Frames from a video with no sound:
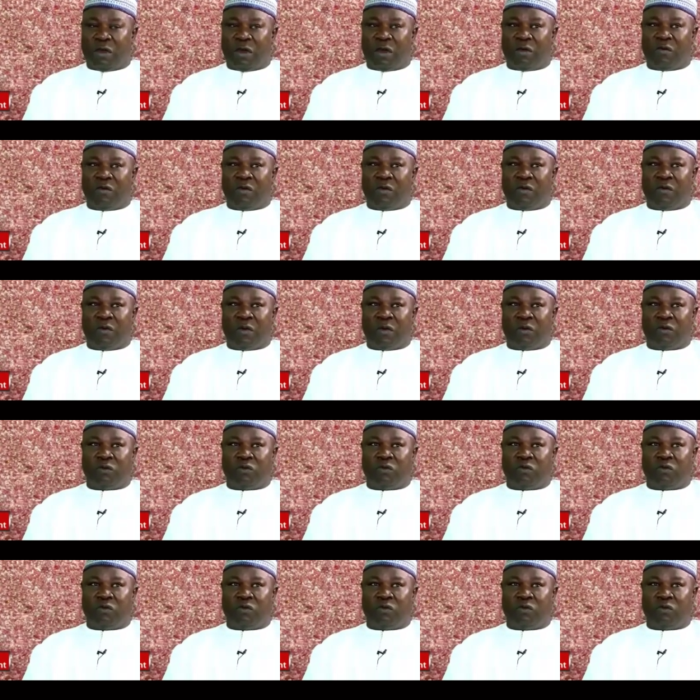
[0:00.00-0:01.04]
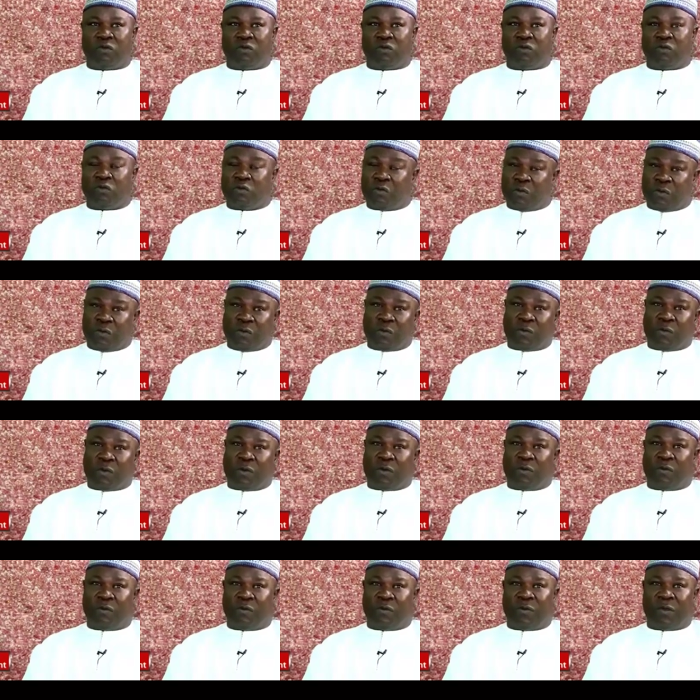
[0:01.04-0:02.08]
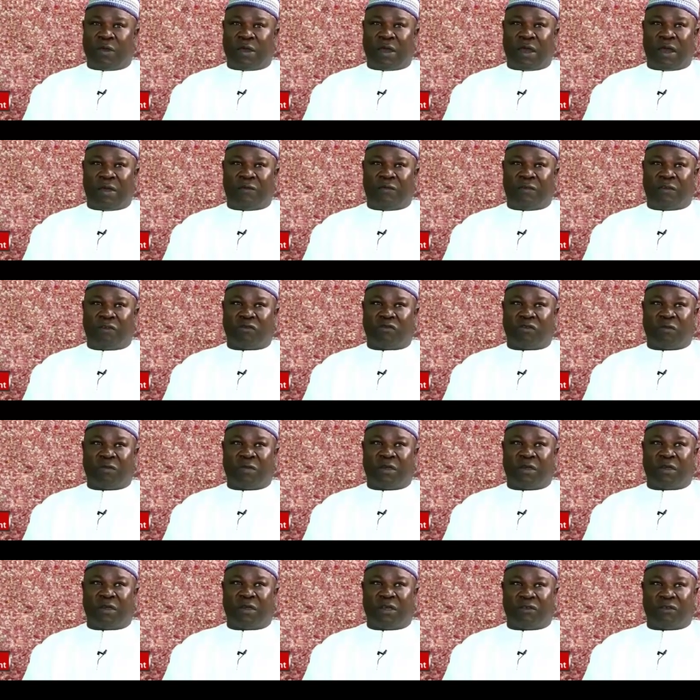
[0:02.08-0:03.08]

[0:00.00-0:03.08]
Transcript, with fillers: And we want to, we we were having some